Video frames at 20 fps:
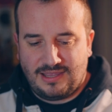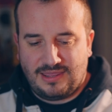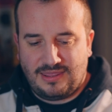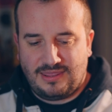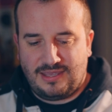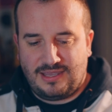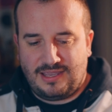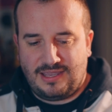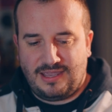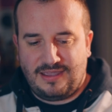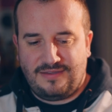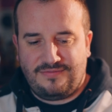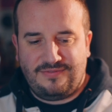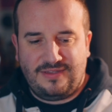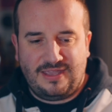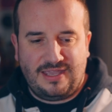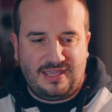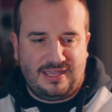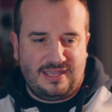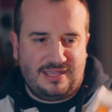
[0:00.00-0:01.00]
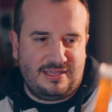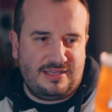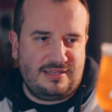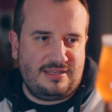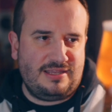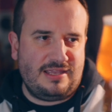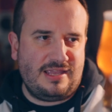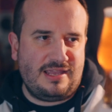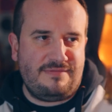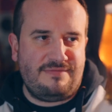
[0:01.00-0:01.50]
the
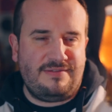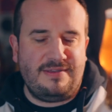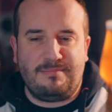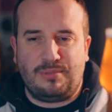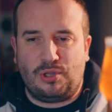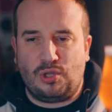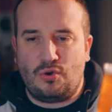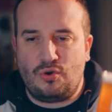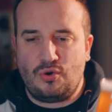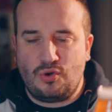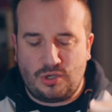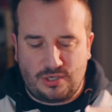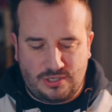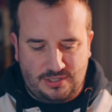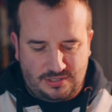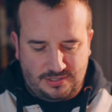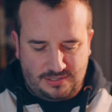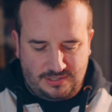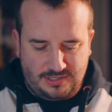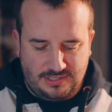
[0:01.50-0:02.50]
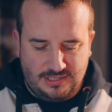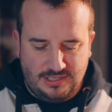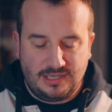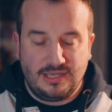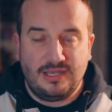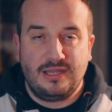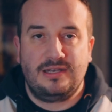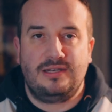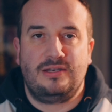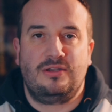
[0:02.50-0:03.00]
Hefe Blanc.
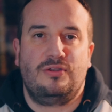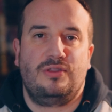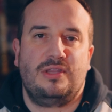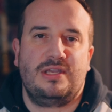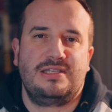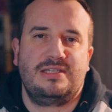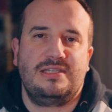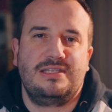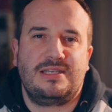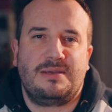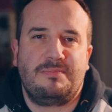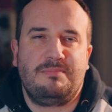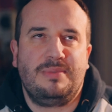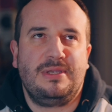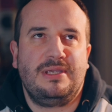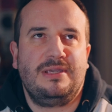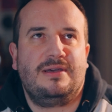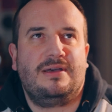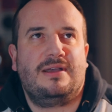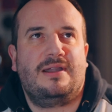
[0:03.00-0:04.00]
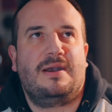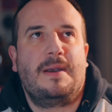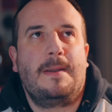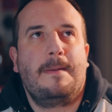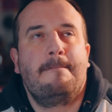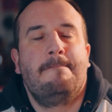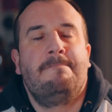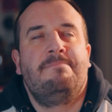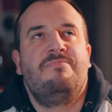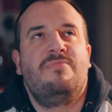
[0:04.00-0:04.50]
Now this is a beer
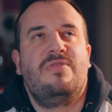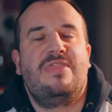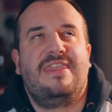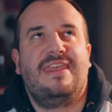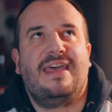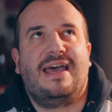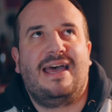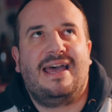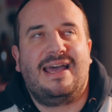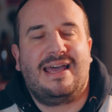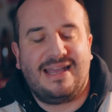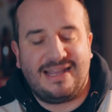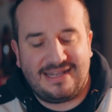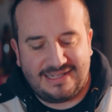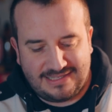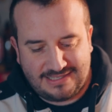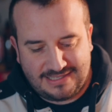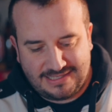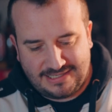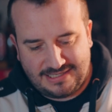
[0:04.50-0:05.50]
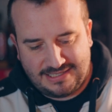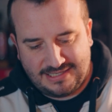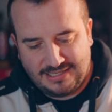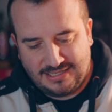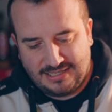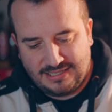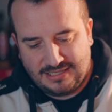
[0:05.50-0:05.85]
that